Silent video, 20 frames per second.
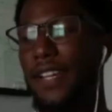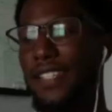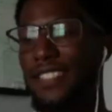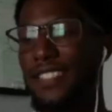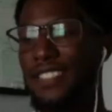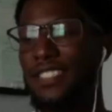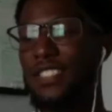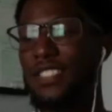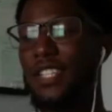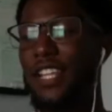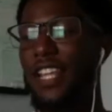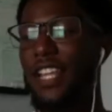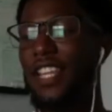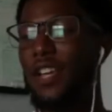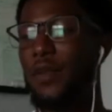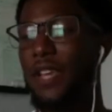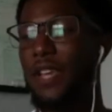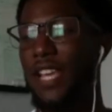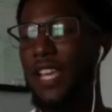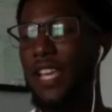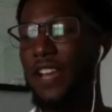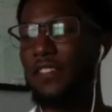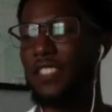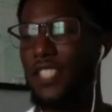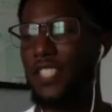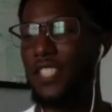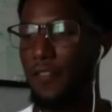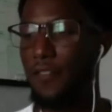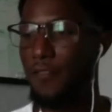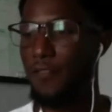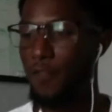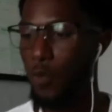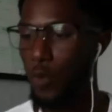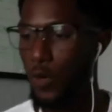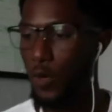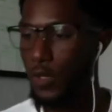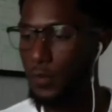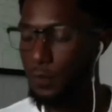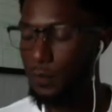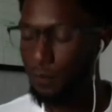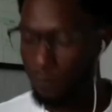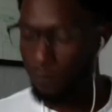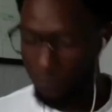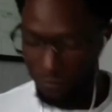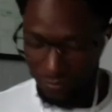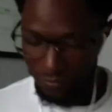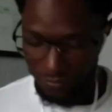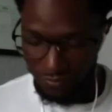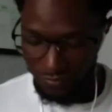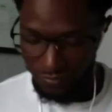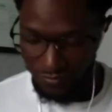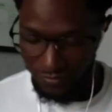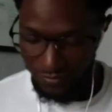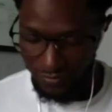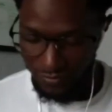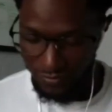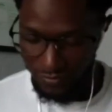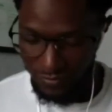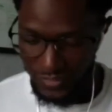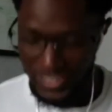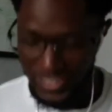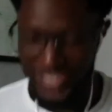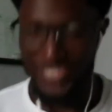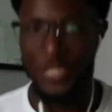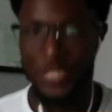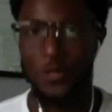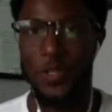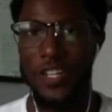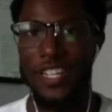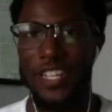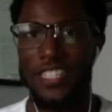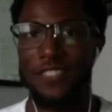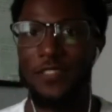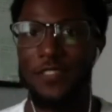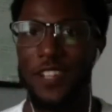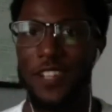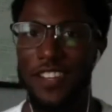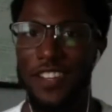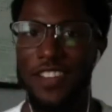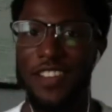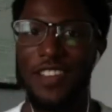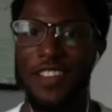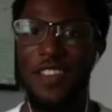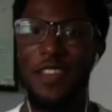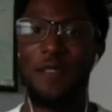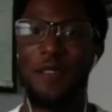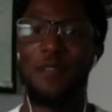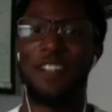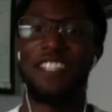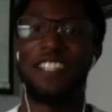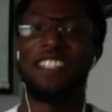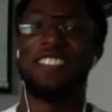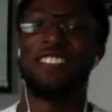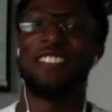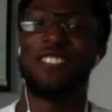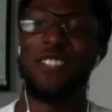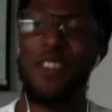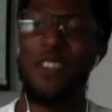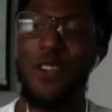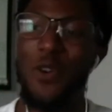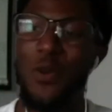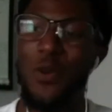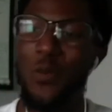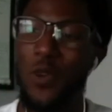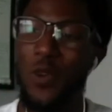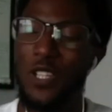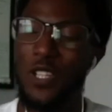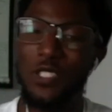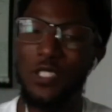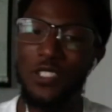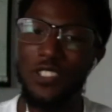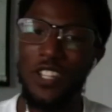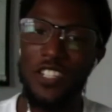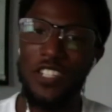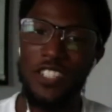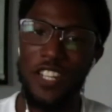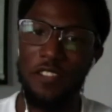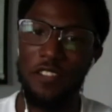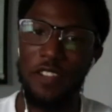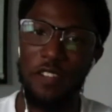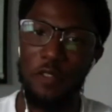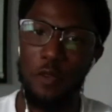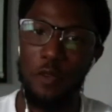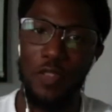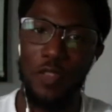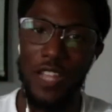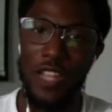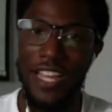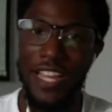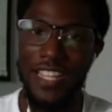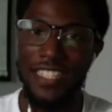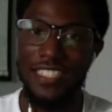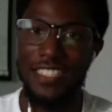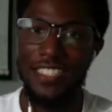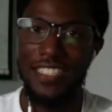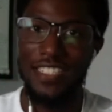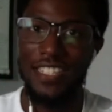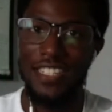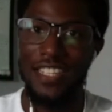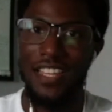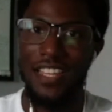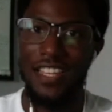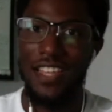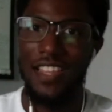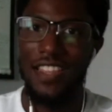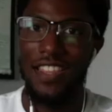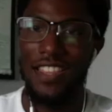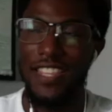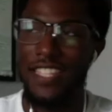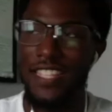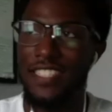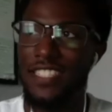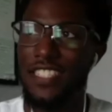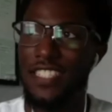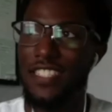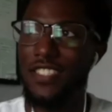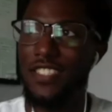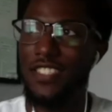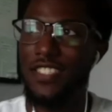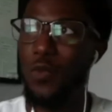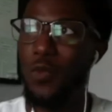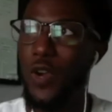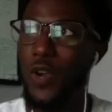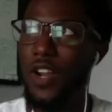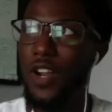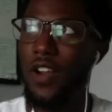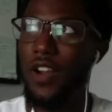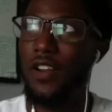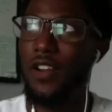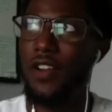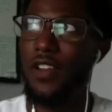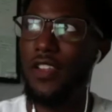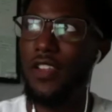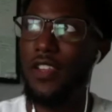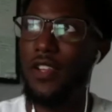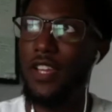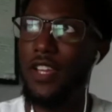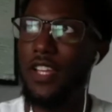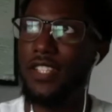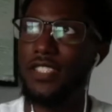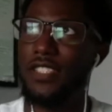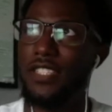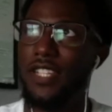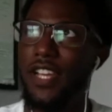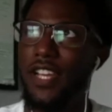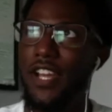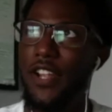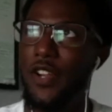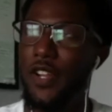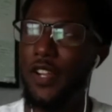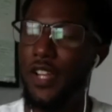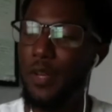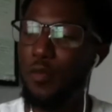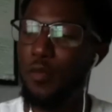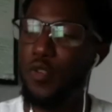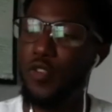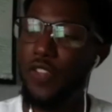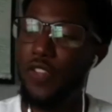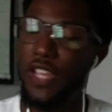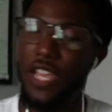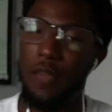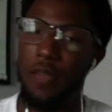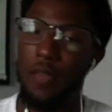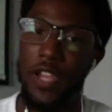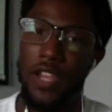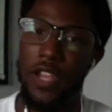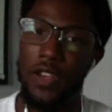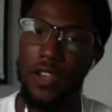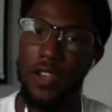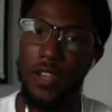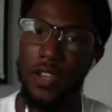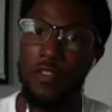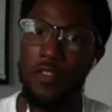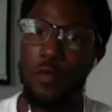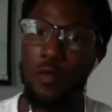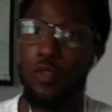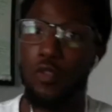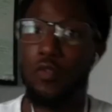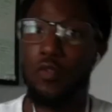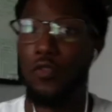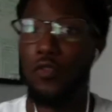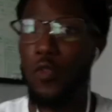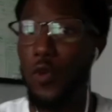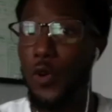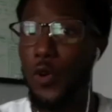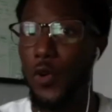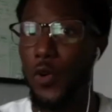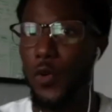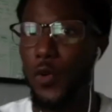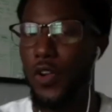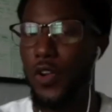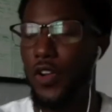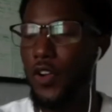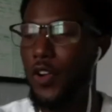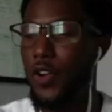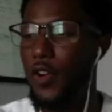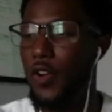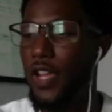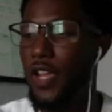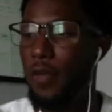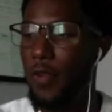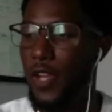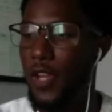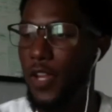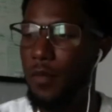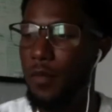So now that we have step four, this is where it gets fun, because once you start generating replies, this is where you got to see how you're going to improve the campaign, even moving forward or your current campaign.